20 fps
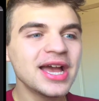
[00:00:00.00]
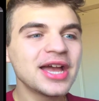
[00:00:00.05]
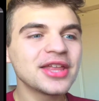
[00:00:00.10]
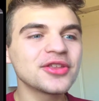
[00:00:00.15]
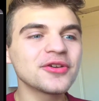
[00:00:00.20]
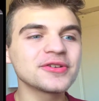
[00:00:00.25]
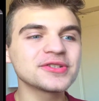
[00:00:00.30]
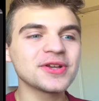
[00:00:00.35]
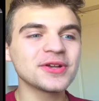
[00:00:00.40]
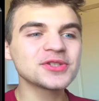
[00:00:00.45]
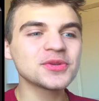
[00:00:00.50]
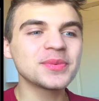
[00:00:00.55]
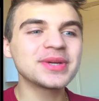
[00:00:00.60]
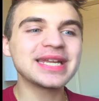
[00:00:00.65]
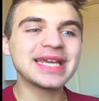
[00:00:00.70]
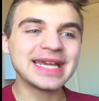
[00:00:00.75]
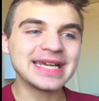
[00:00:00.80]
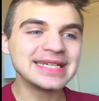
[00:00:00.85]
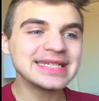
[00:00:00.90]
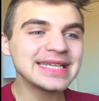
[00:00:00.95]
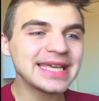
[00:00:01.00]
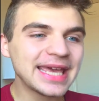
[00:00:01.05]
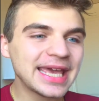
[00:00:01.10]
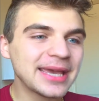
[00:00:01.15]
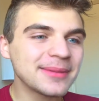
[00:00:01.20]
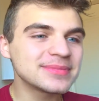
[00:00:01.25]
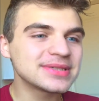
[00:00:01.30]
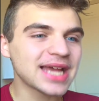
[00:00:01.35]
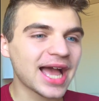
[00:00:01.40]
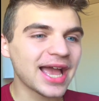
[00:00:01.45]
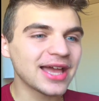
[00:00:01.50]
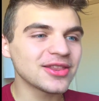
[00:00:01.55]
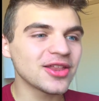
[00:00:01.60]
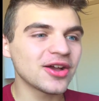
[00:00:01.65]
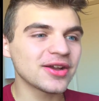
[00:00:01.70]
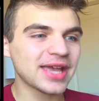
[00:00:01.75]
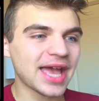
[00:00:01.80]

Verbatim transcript: There is also an in game dialogue